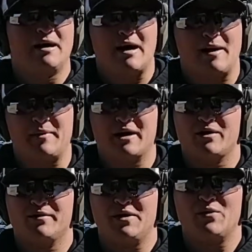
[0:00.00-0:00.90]
I'm not
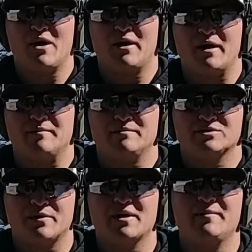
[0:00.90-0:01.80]
going to be wearing them.
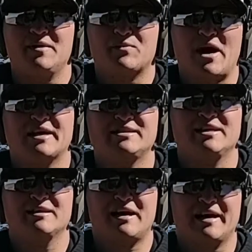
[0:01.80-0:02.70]
So I'm going to be
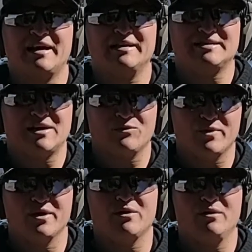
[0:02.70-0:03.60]
practicing like it is a
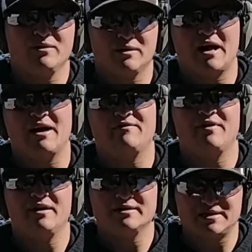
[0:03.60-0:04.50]
real life
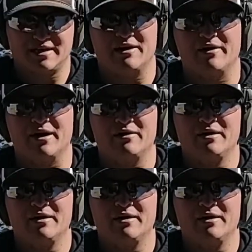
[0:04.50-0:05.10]
scenario.